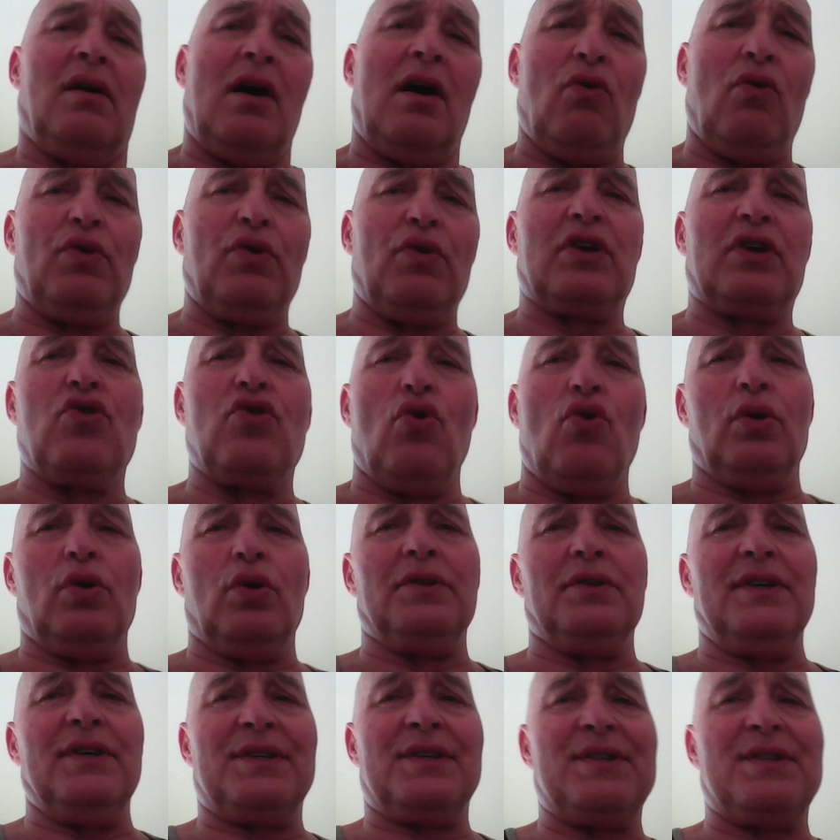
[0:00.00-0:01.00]
how we
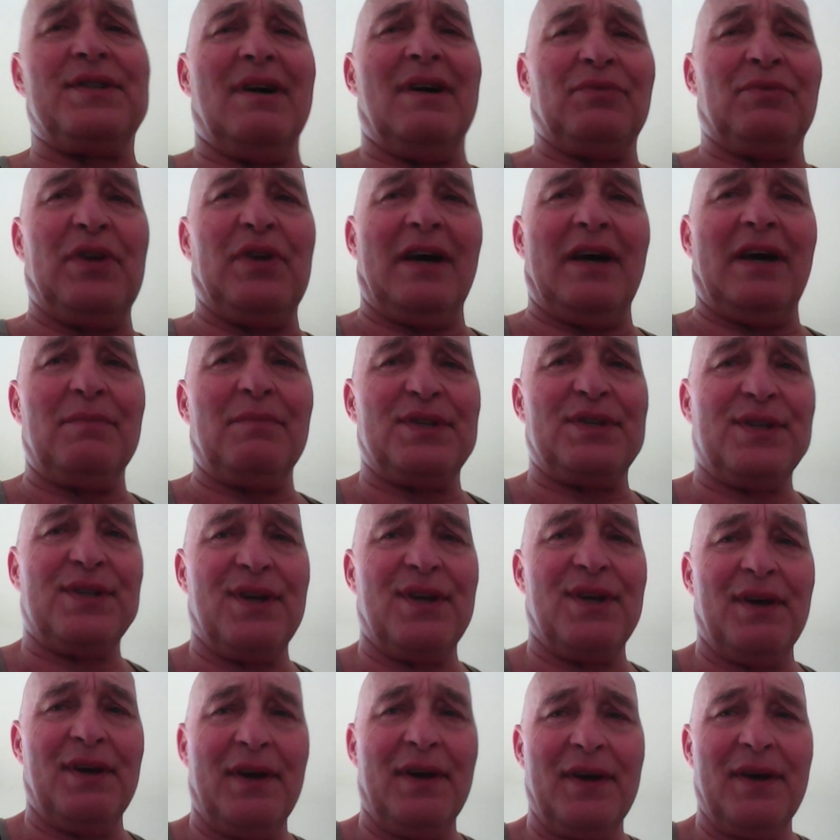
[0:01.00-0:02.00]
call this
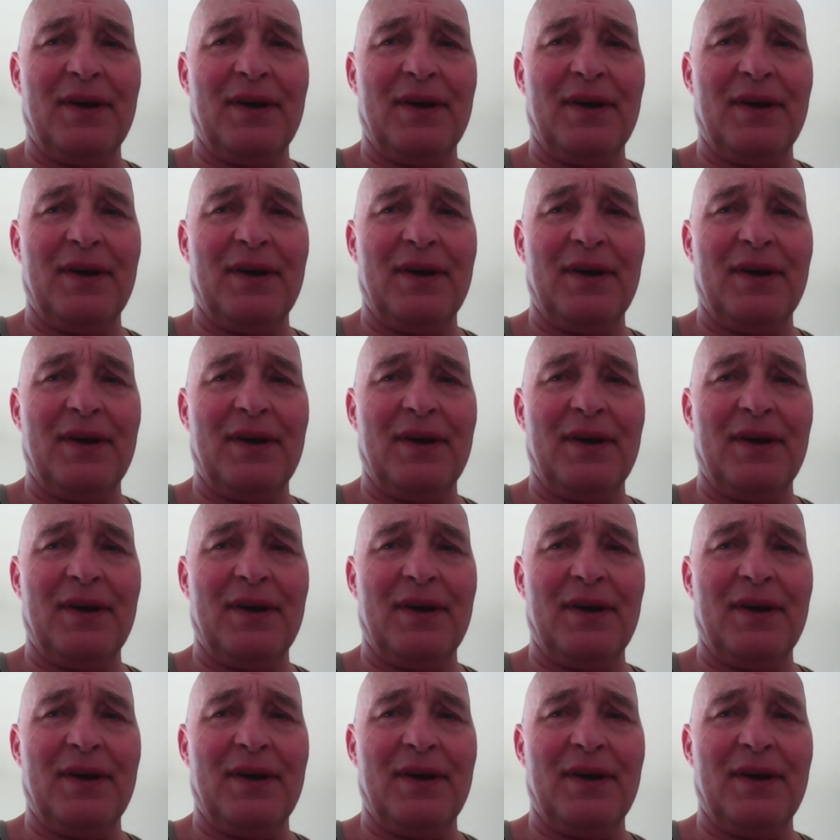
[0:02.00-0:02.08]
sometimes,